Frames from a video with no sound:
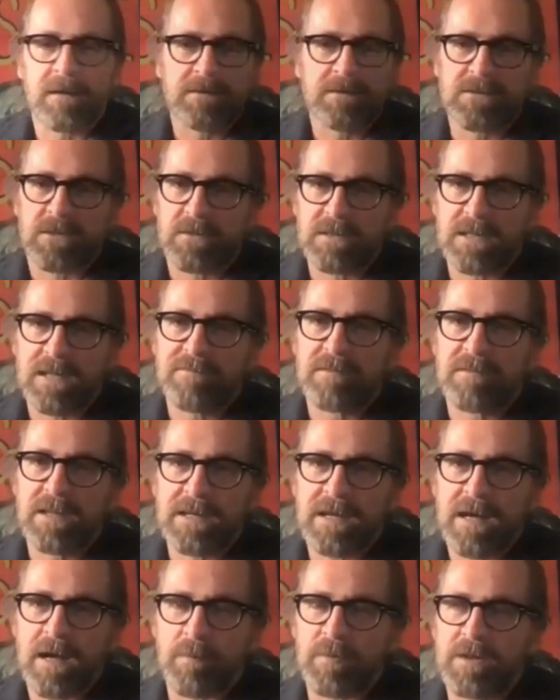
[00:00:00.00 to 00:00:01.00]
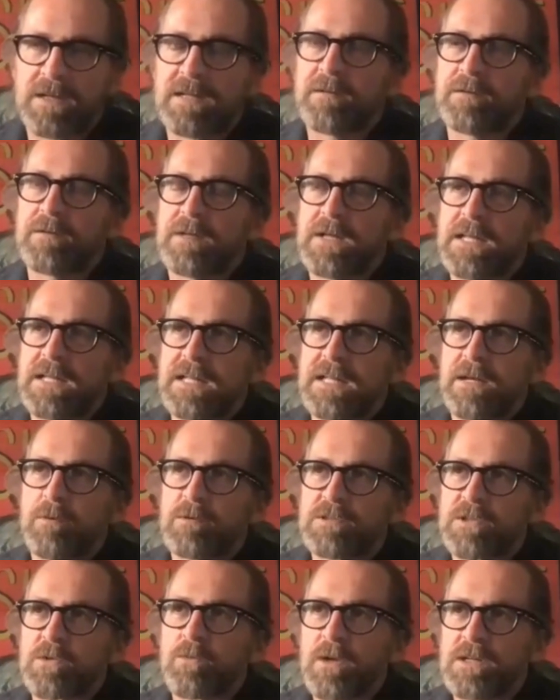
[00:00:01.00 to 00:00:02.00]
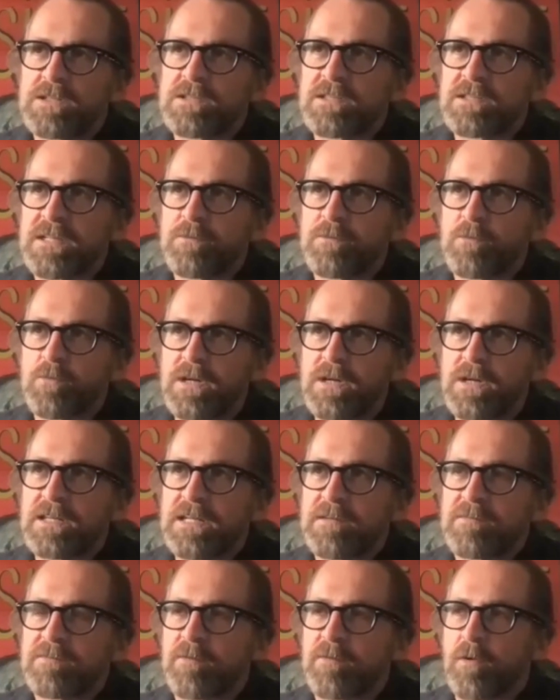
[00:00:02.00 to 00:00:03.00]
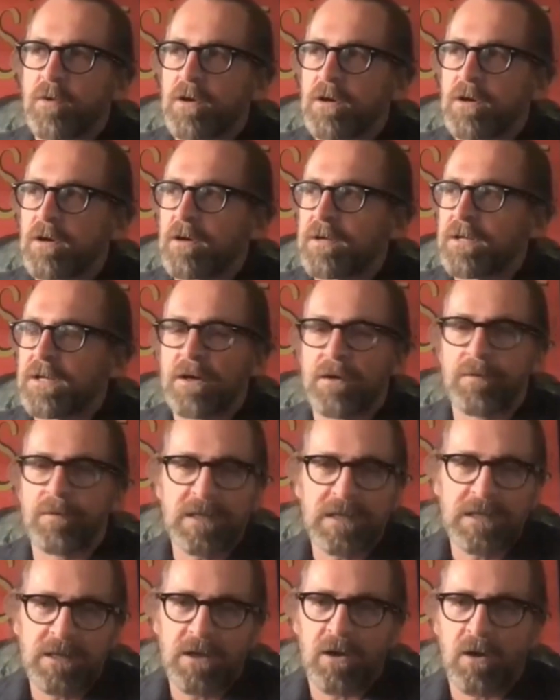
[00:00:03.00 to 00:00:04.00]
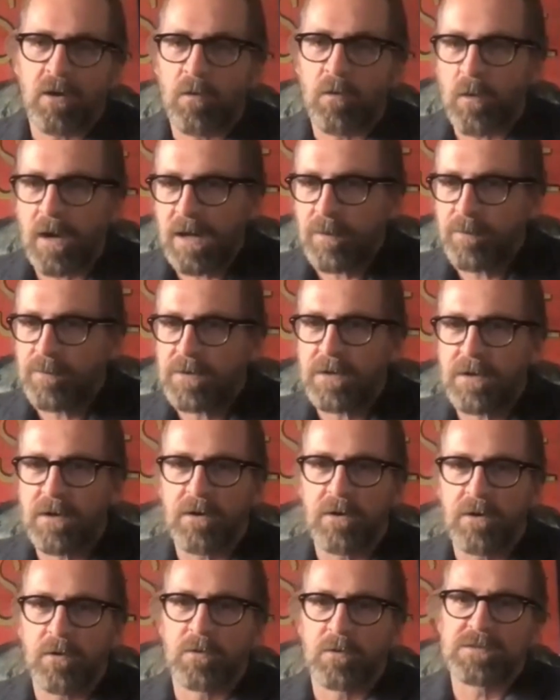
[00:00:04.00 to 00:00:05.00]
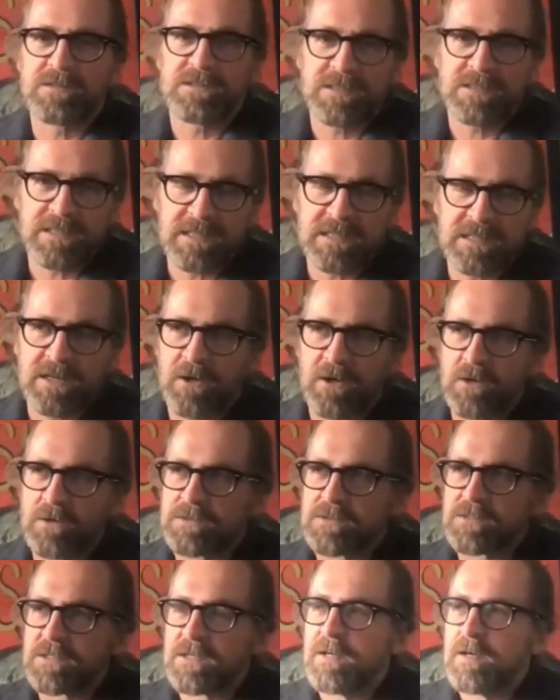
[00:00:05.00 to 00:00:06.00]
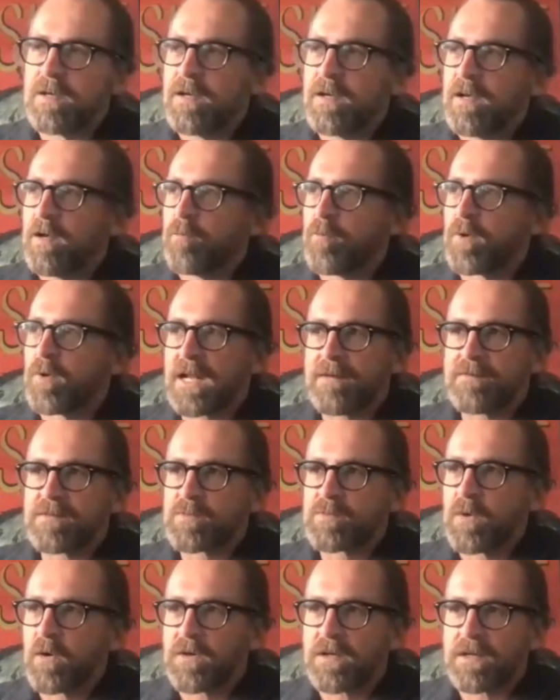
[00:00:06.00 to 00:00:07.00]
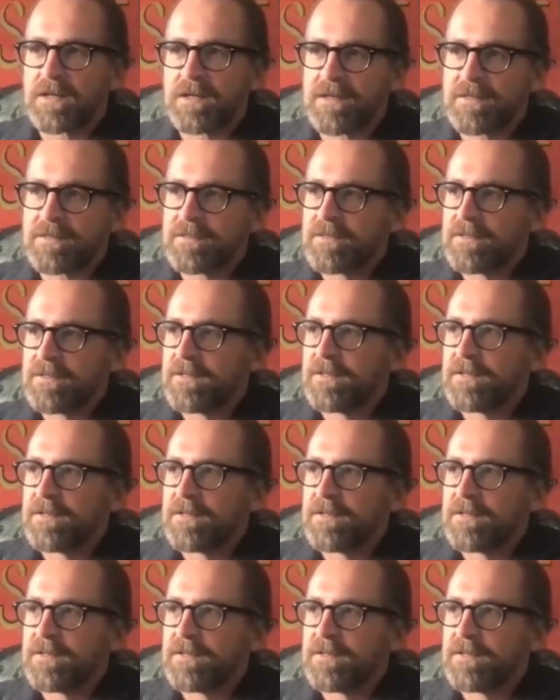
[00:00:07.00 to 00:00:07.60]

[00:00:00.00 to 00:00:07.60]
So leveling up. And it was originally really for, EO, YPO, CEOs, but I've spoken at,